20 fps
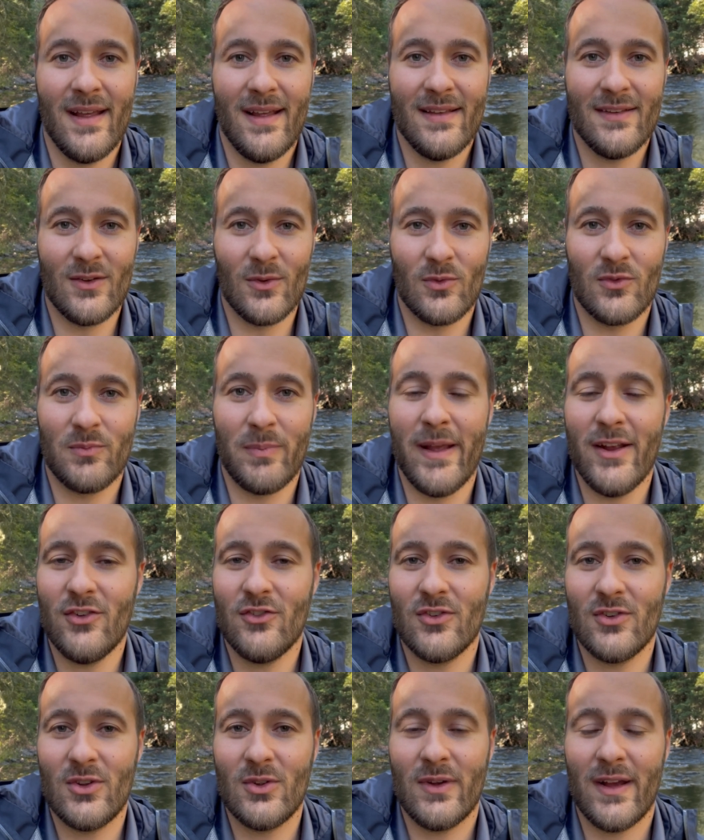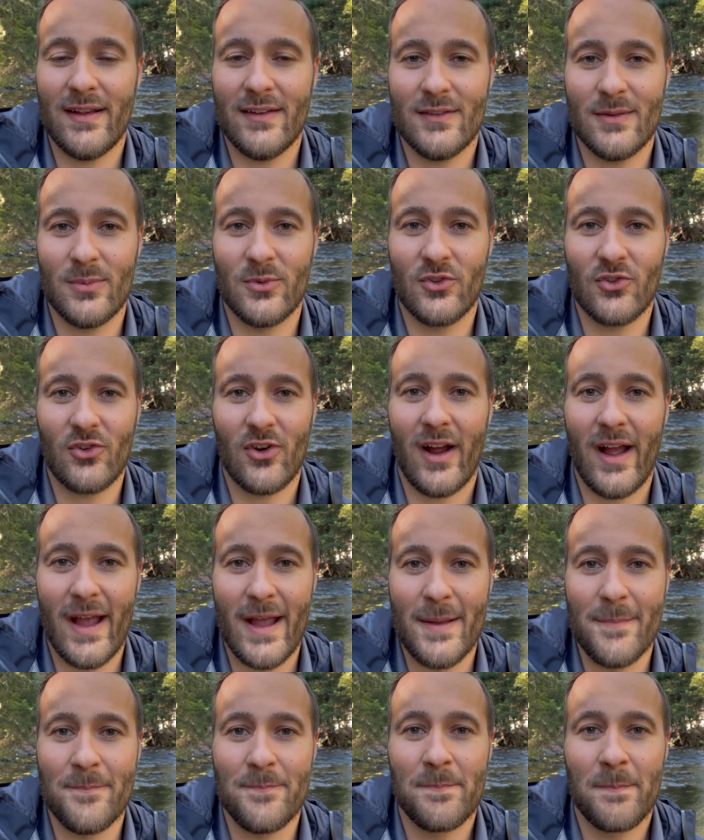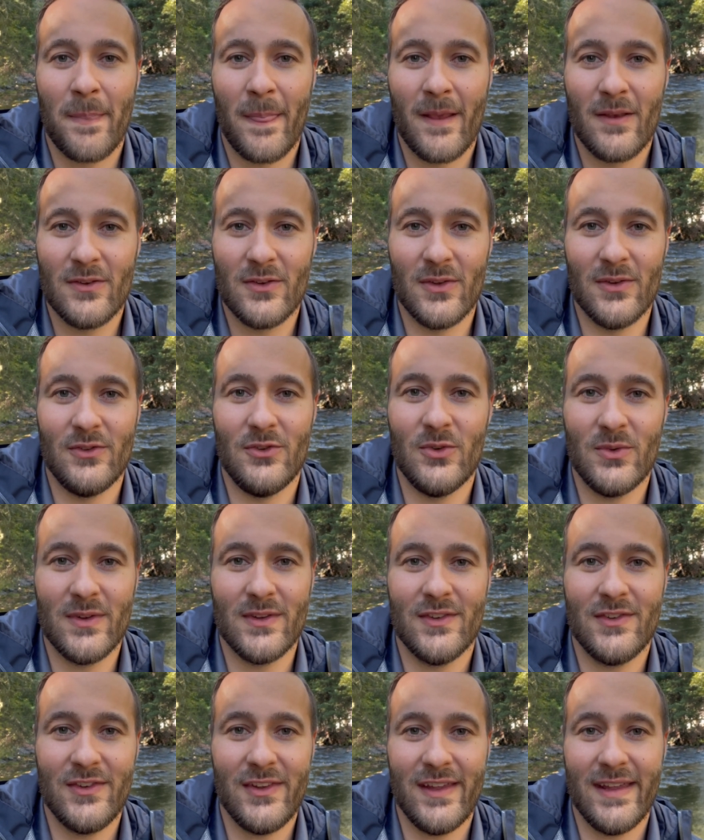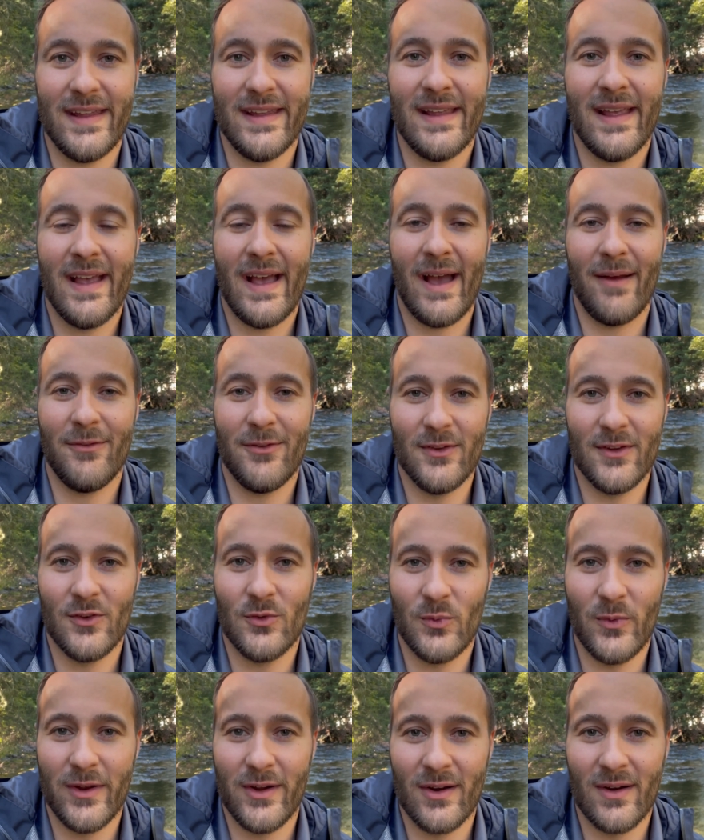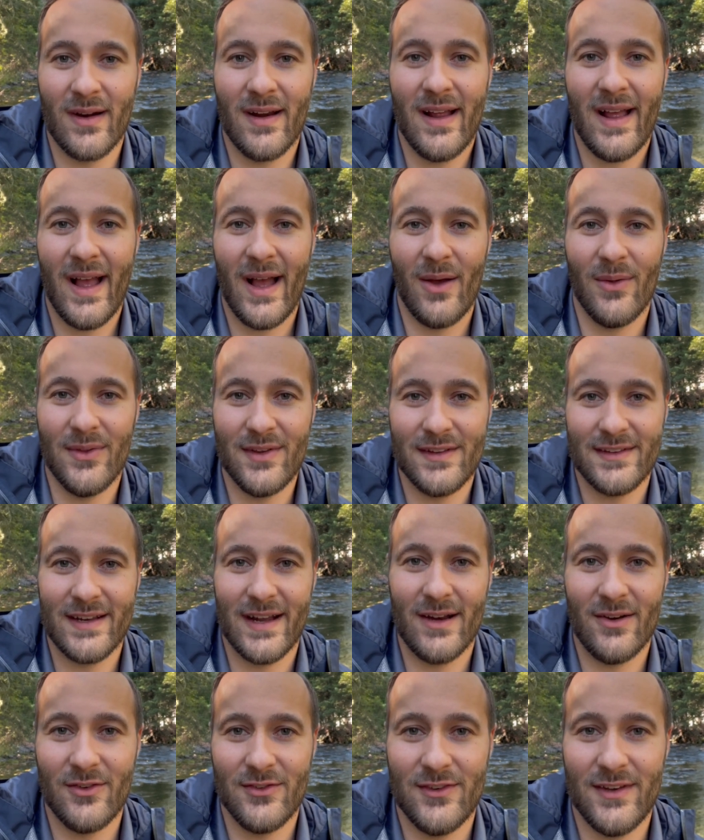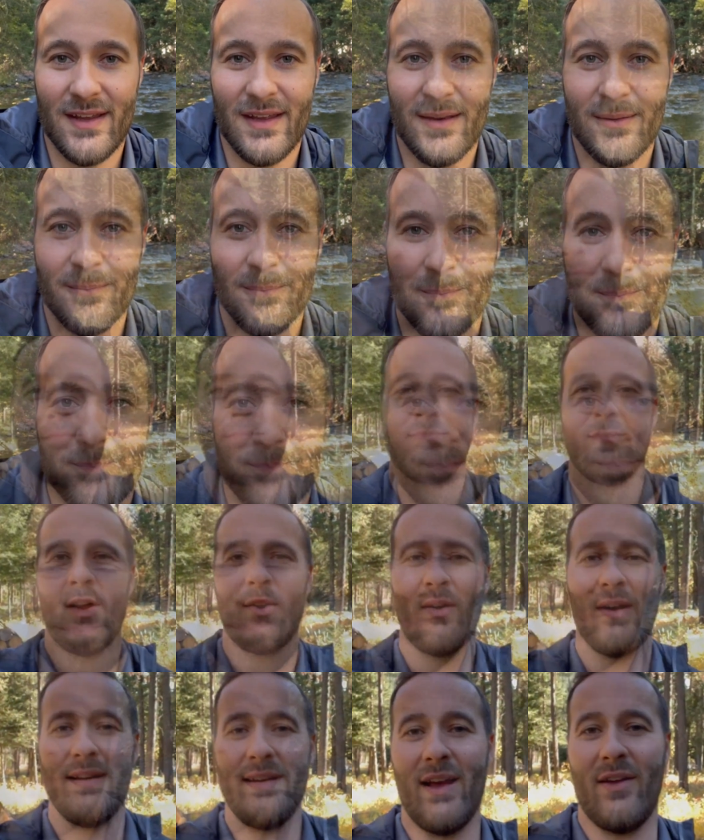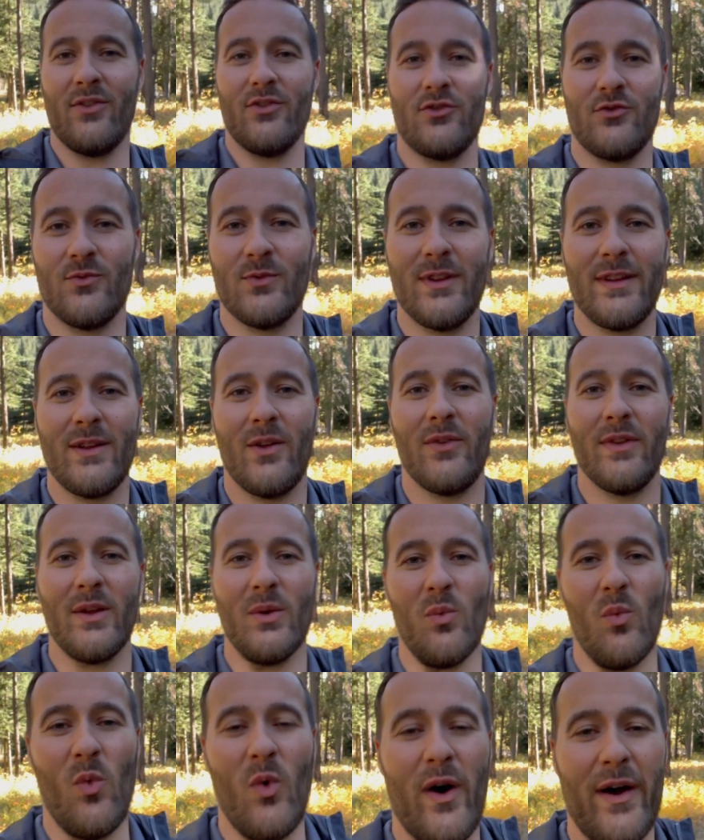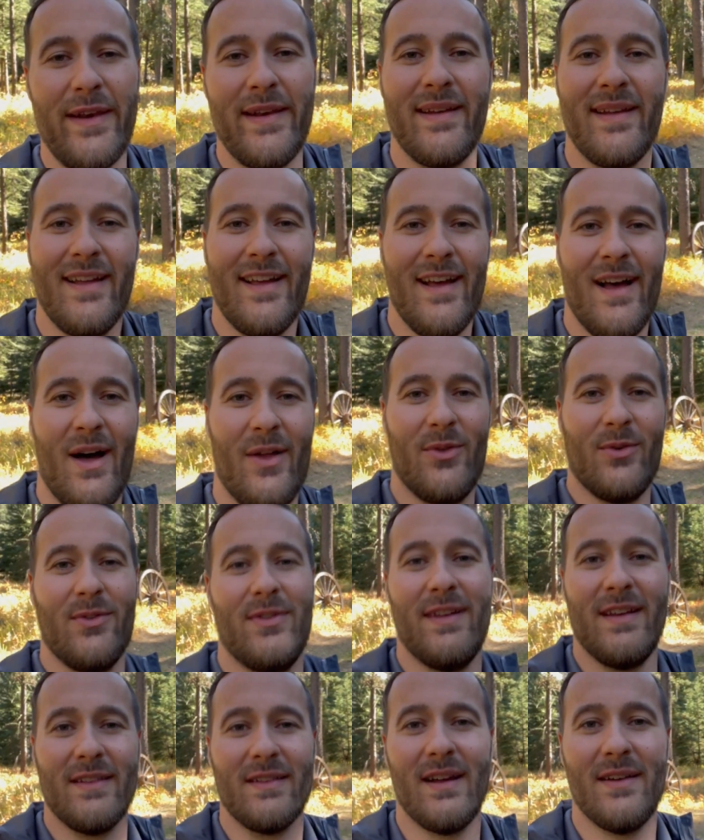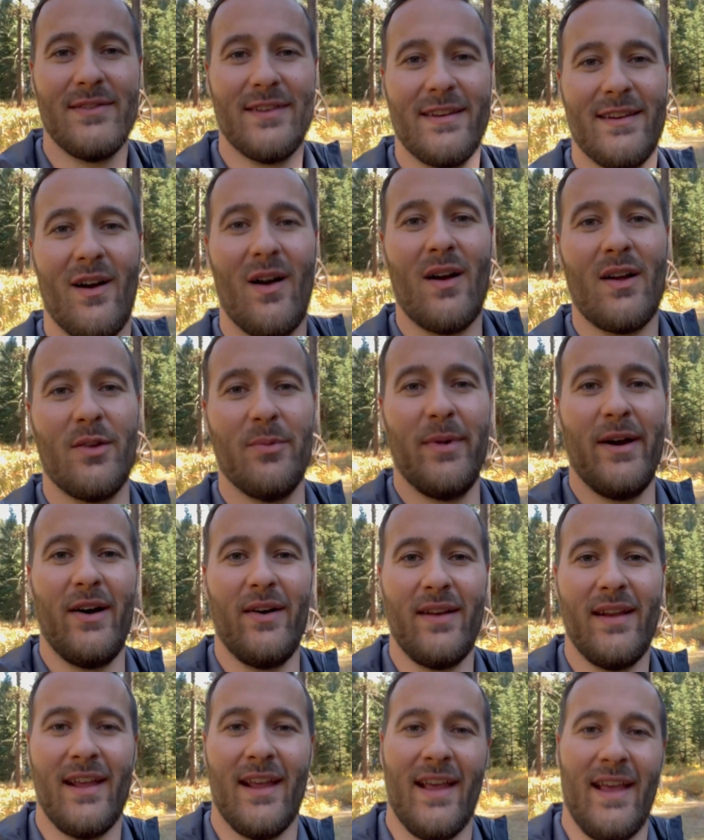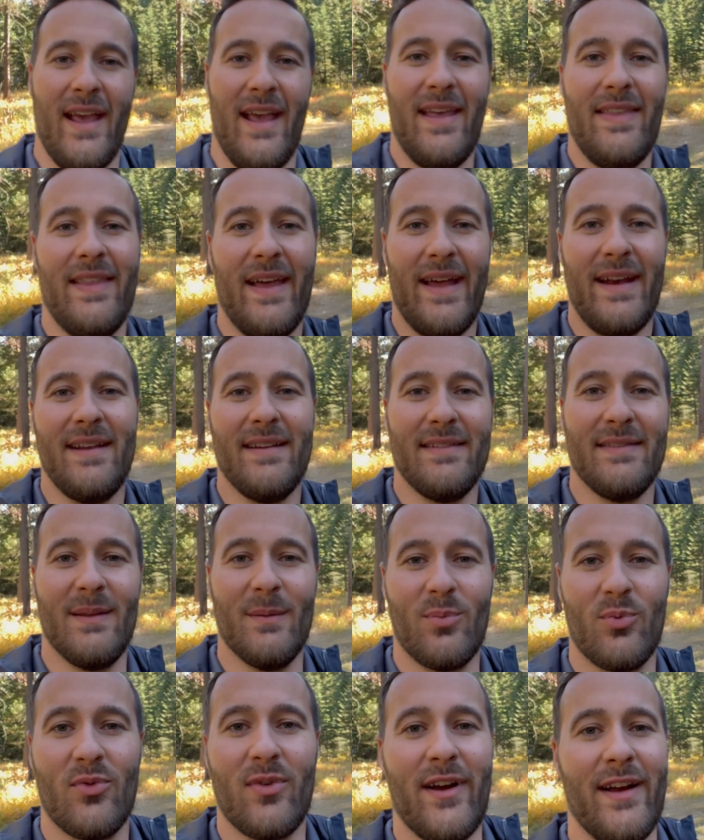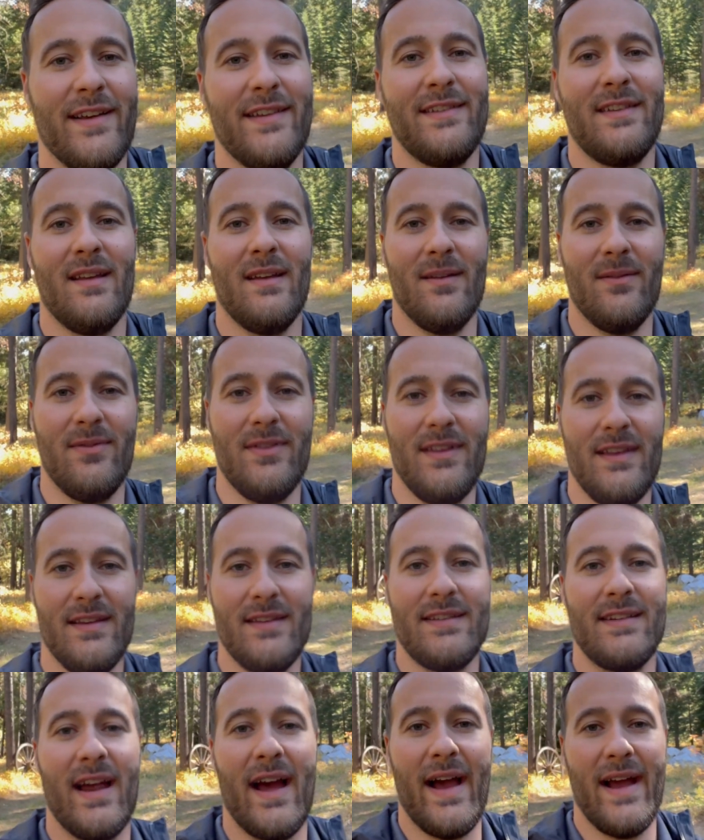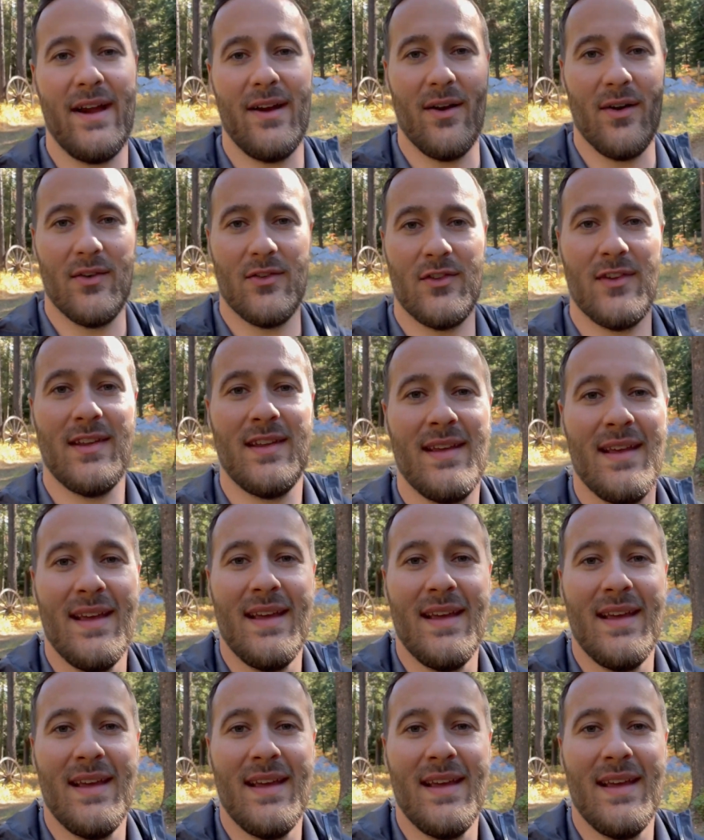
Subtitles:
So make sure you guys subscribe so that you can see after this winter how these tires did. All right, now there's really only one other thing left to talk about, and that is the price of these tires.